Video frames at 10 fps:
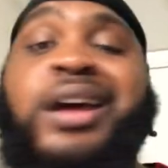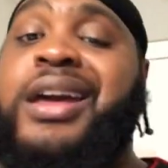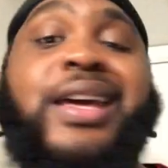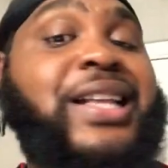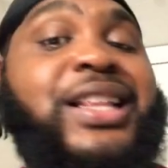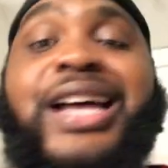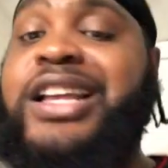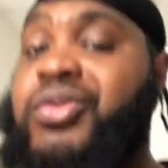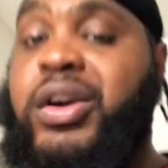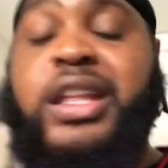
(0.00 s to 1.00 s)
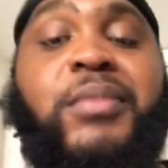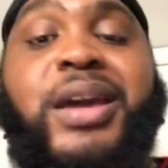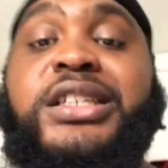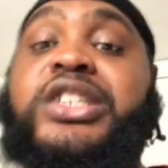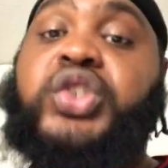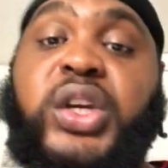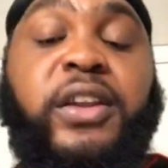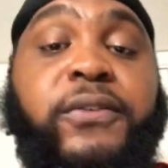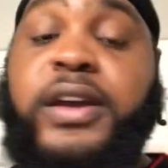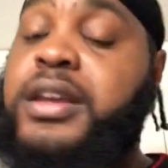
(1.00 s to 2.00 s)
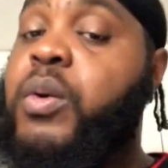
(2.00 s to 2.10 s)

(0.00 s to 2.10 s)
Got a lot of great and amazing treats for you.